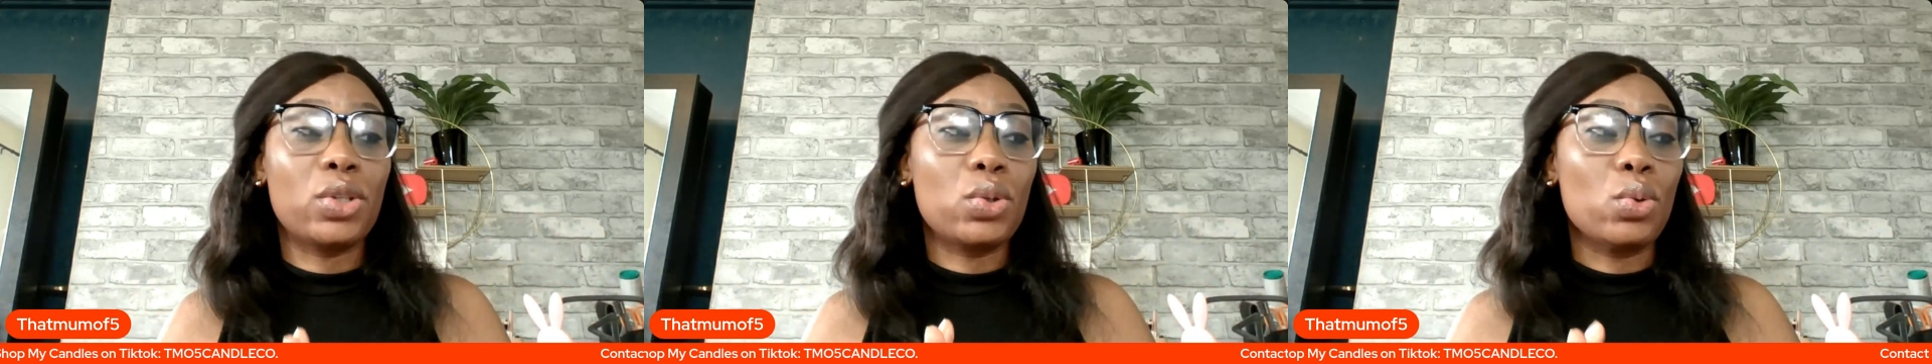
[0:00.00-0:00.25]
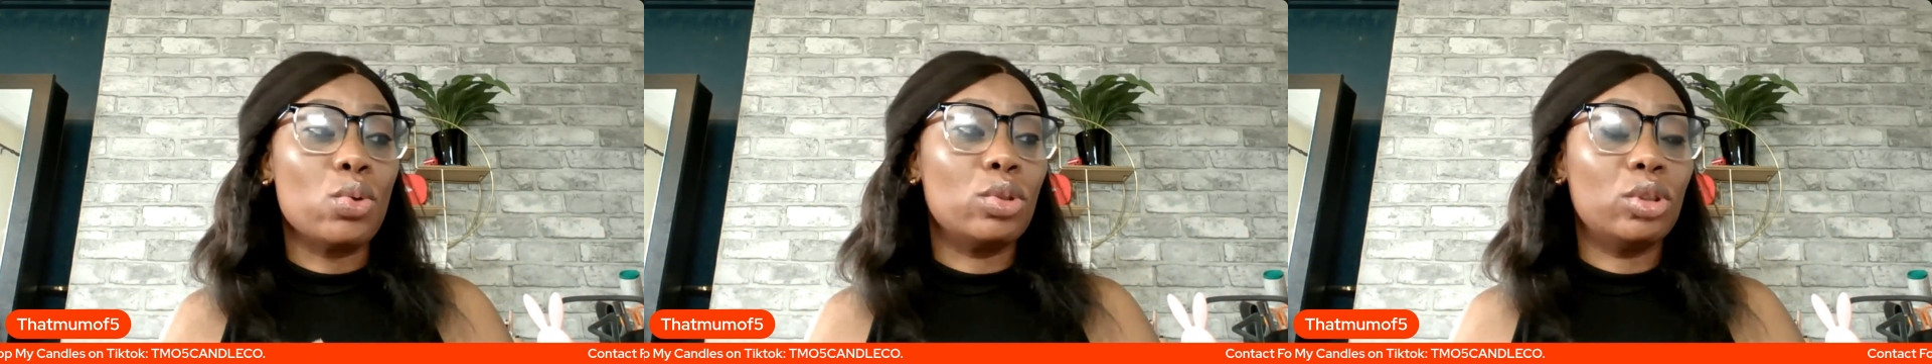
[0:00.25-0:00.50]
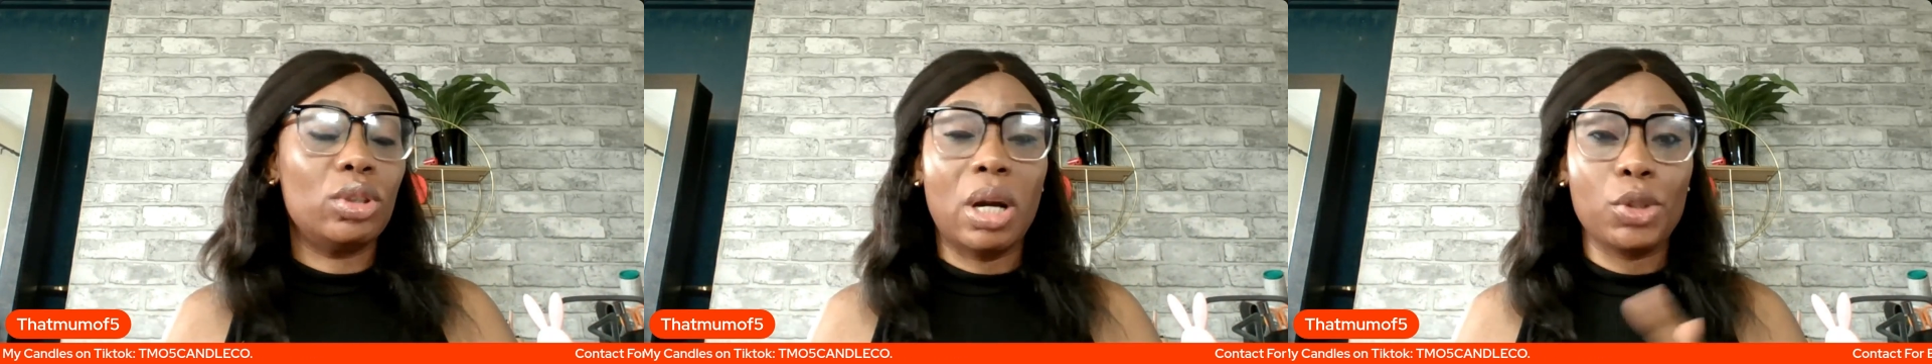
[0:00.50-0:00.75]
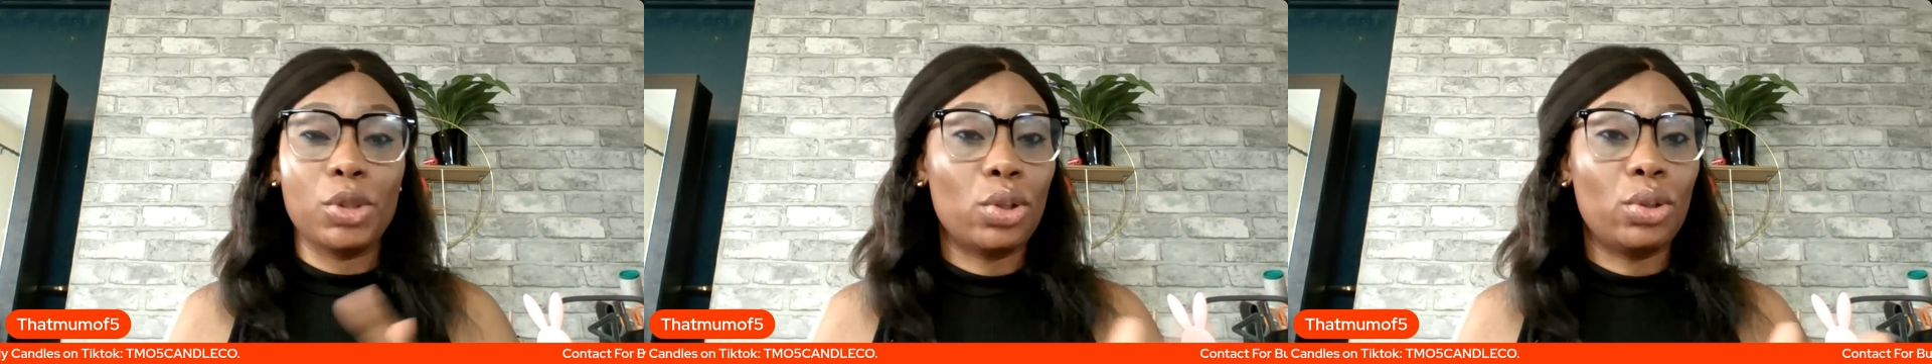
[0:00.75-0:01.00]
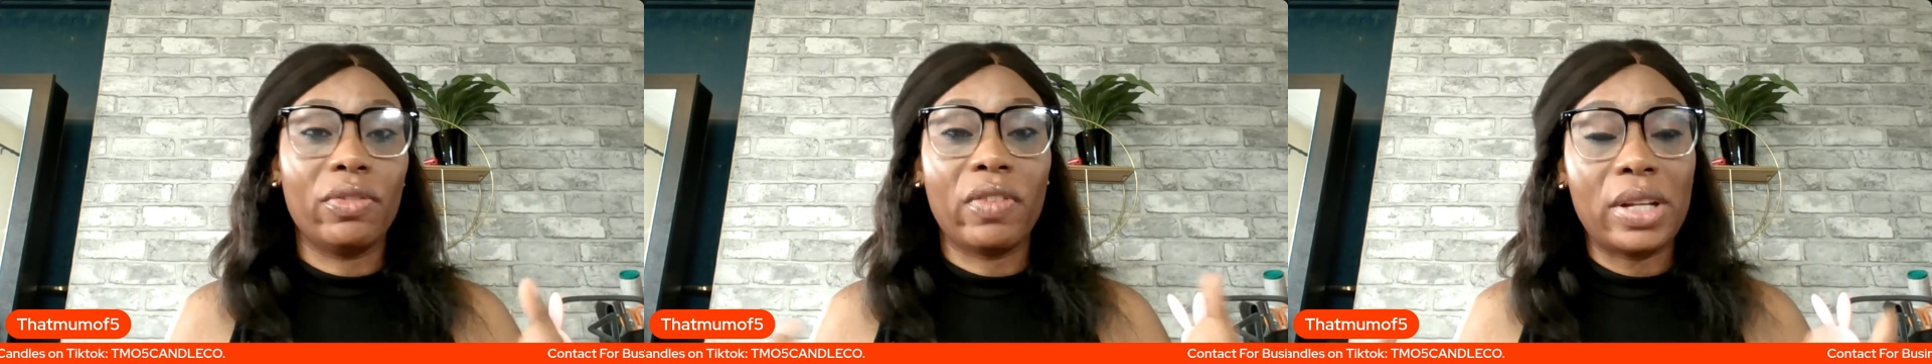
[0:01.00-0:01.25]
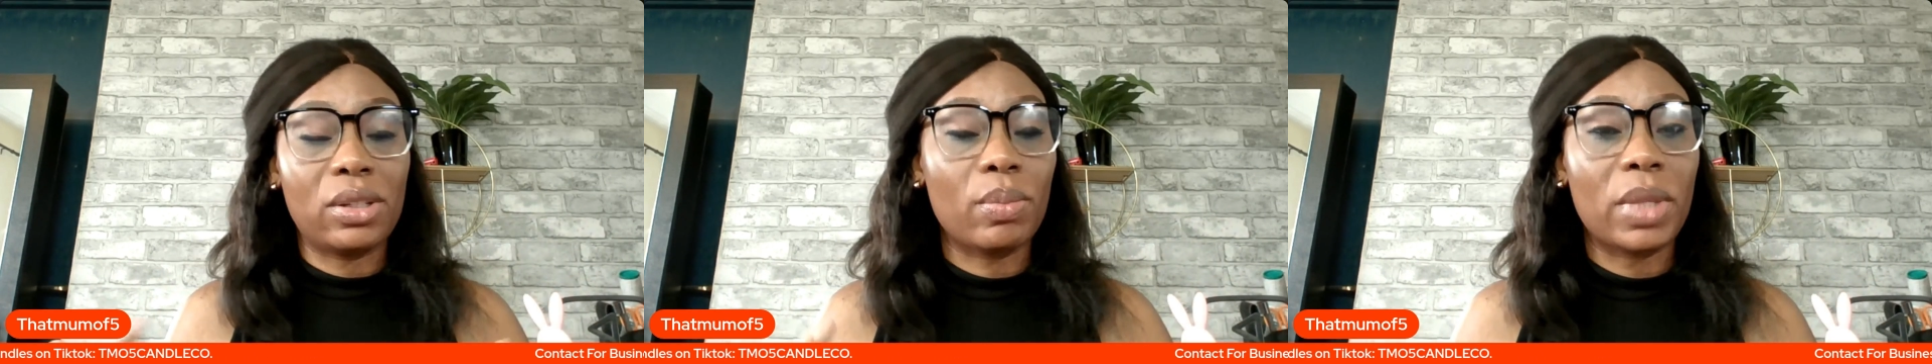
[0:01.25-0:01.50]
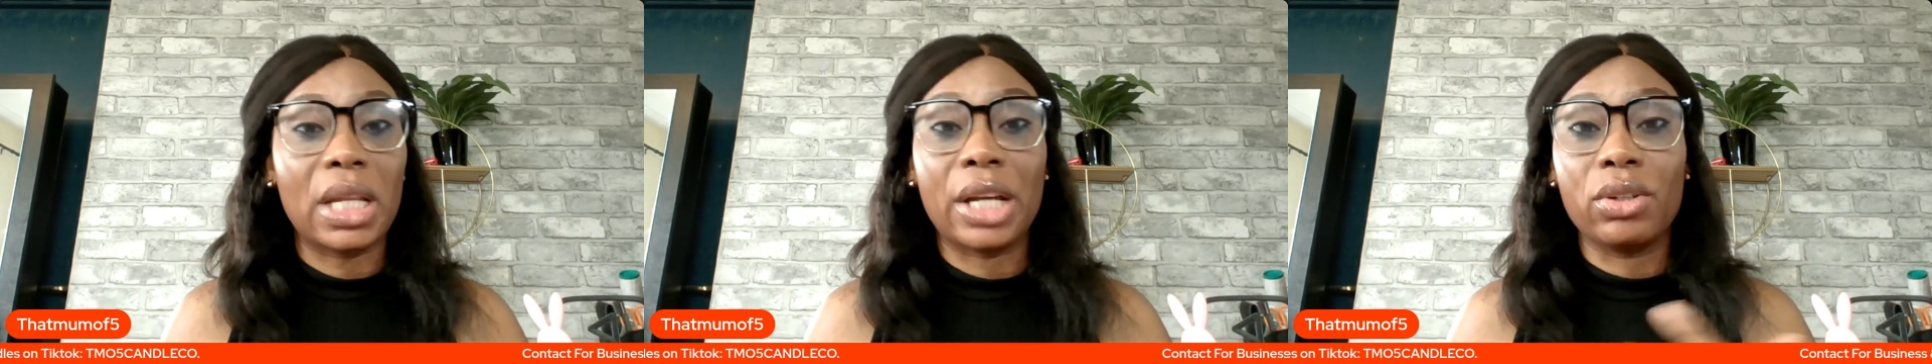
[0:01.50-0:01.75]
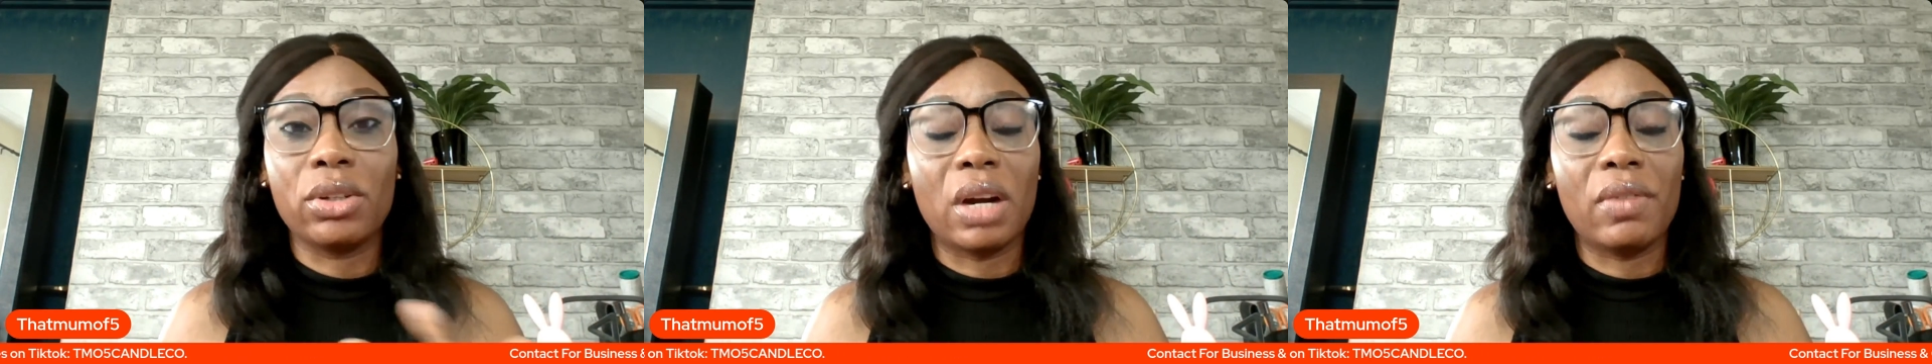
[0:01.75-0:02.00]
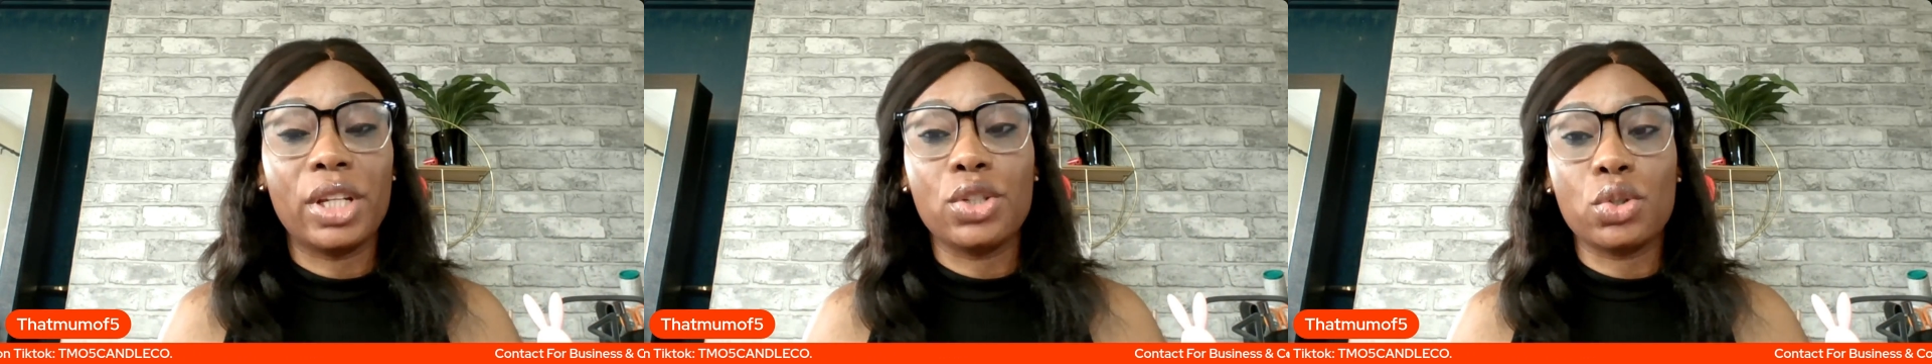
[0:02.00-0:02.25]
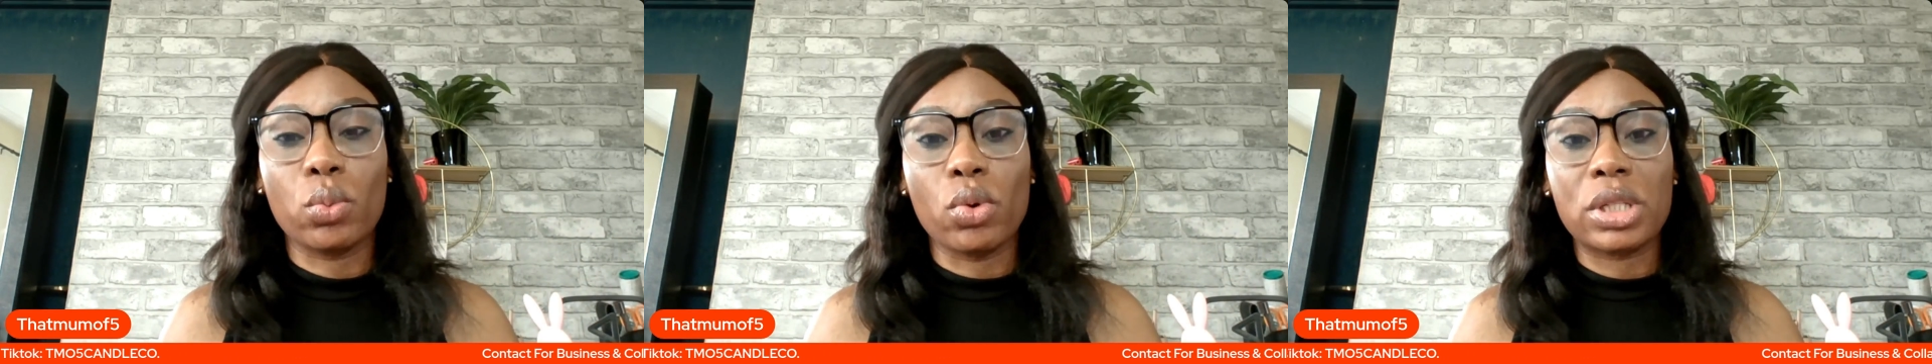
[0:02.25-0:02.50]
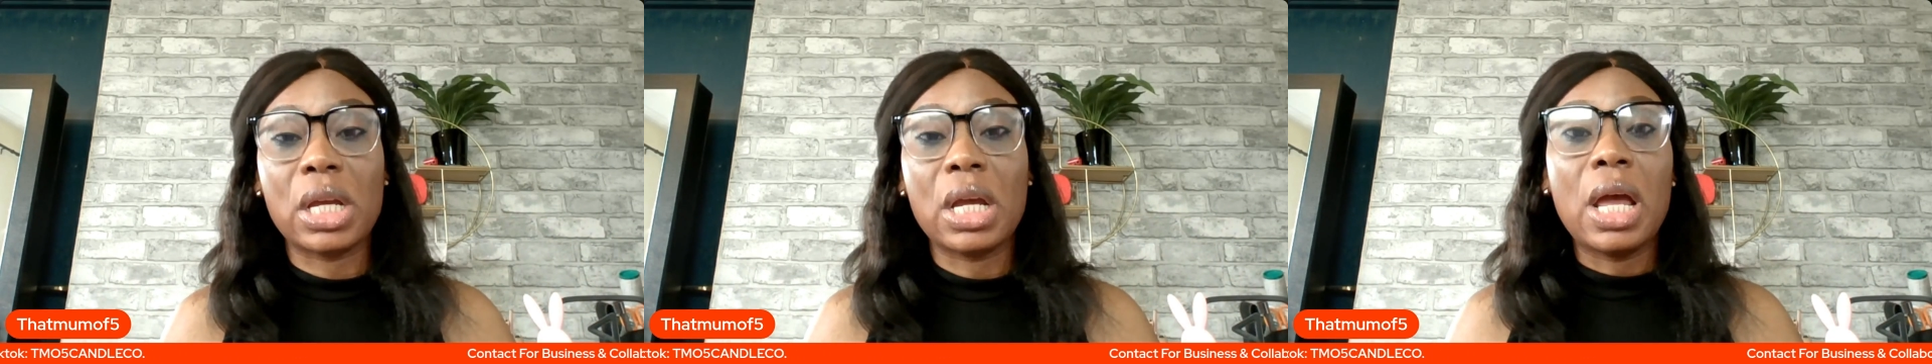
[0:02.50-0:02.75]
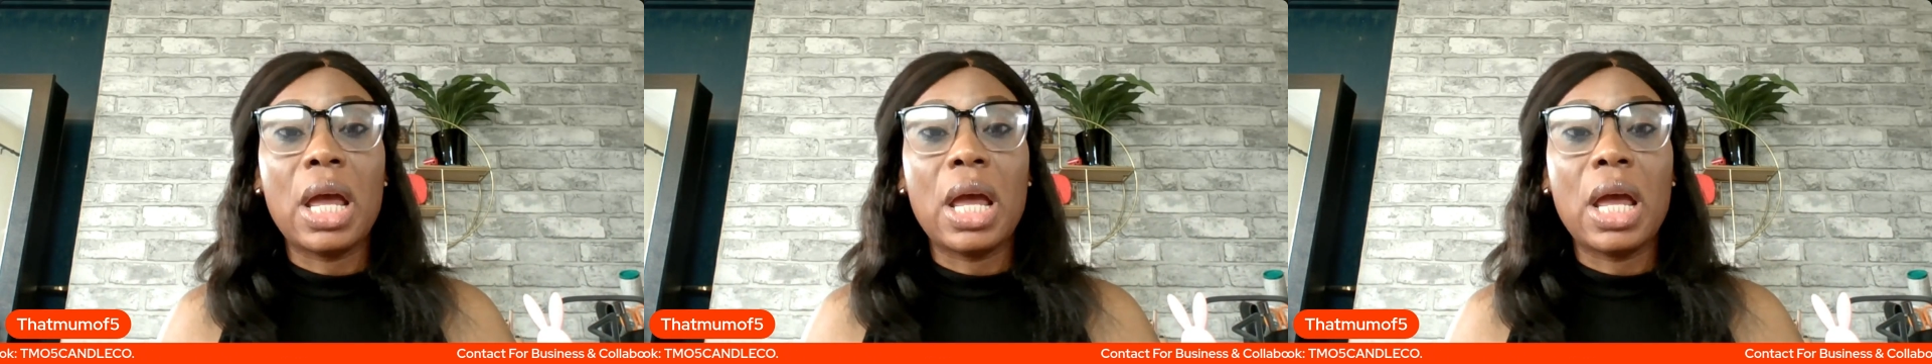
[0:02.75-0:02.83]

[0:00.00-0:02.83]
so I'm sure you'll find something that you gravitate towards.